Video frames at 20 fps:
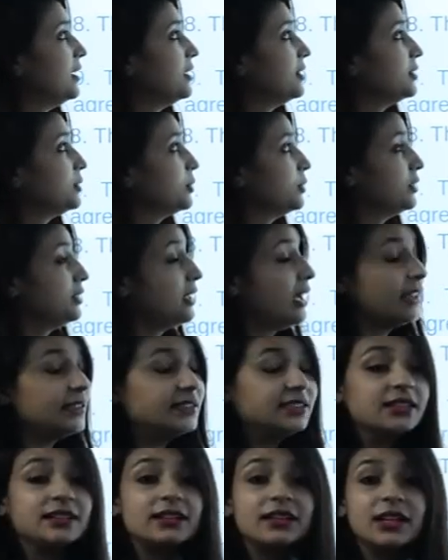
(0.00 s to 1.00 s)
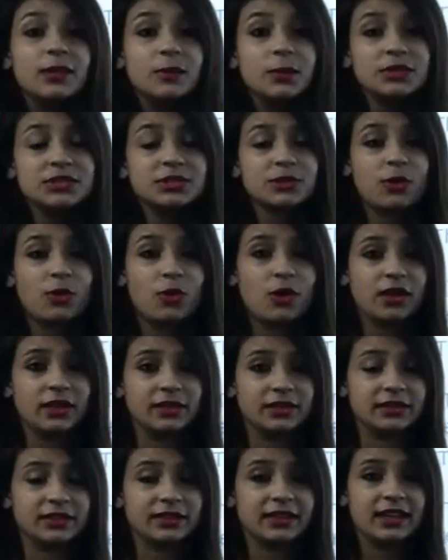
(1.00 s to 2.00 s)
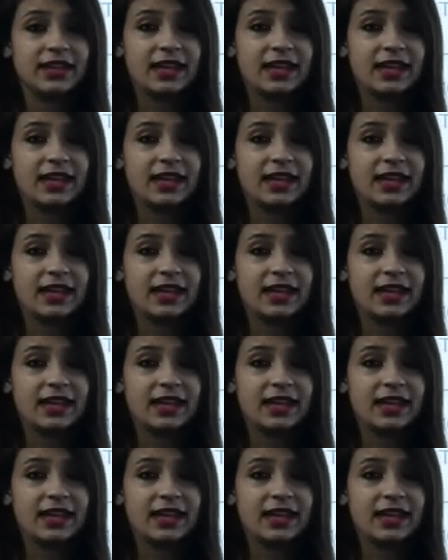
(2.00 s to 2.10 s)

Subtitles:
So the dancing girl was called